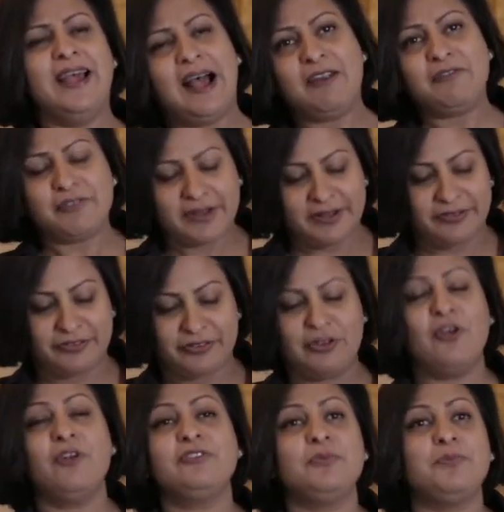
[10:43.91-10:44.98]
Africa's
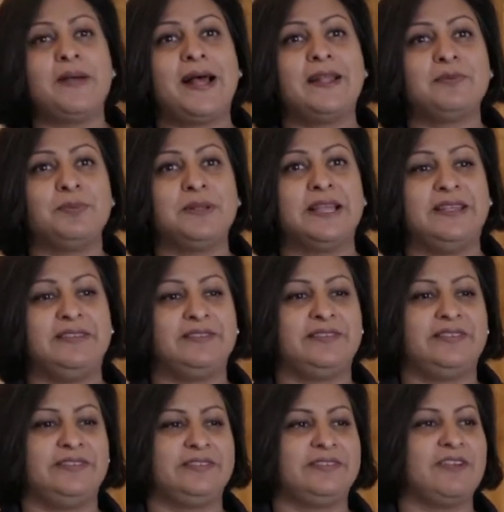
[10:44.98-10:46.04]
not a bad place
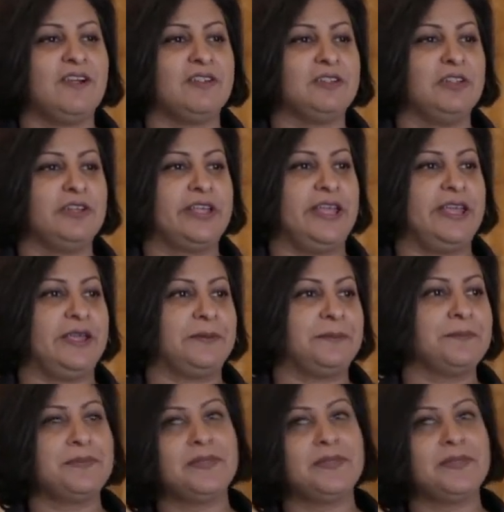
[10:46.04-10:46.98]
to start looking.